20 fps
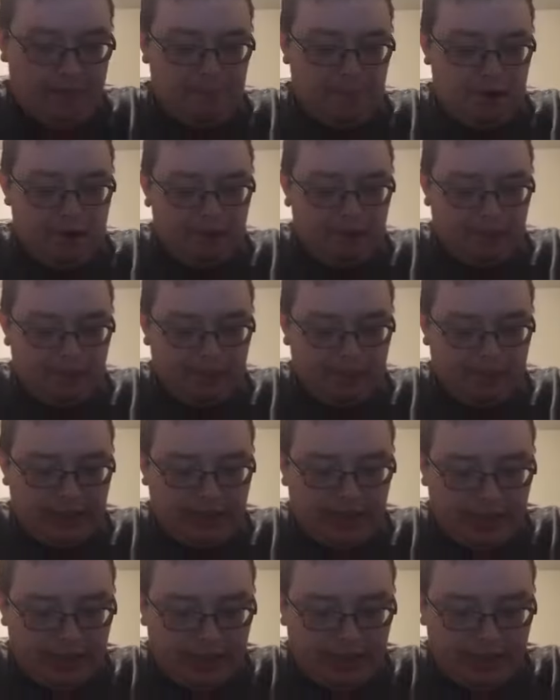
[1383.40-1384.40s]
Moses said
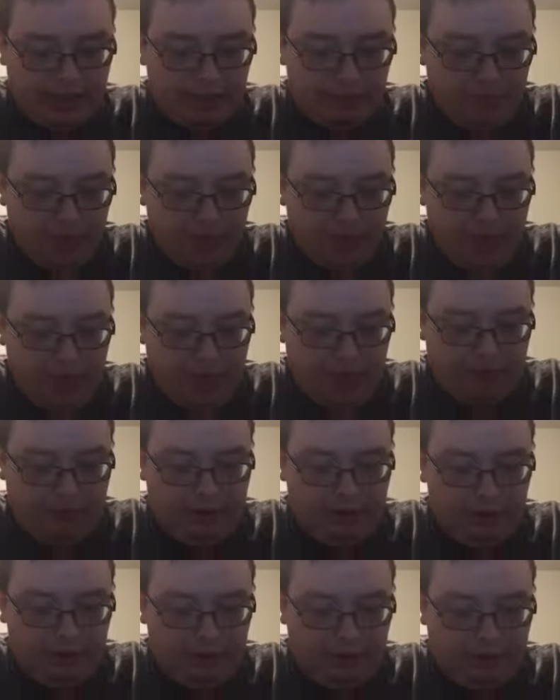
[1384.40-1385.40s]
unto them, If
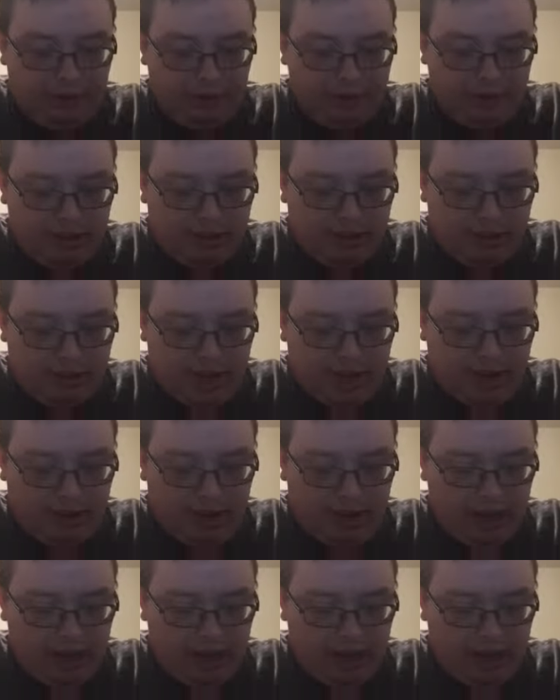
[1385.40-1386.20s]
ye will do this thing,